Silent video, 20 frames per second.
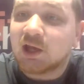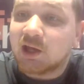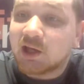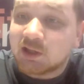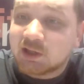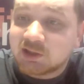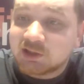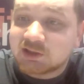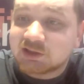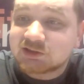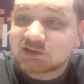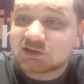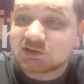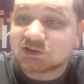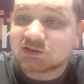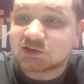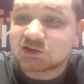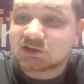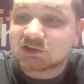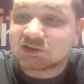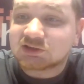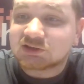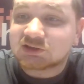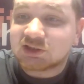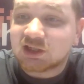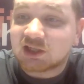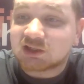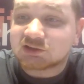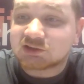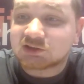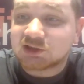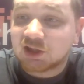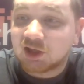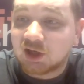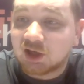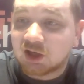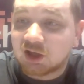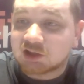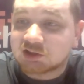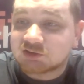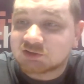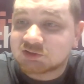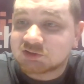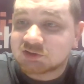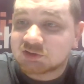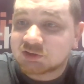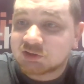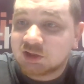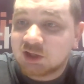in addition to this attack's cost,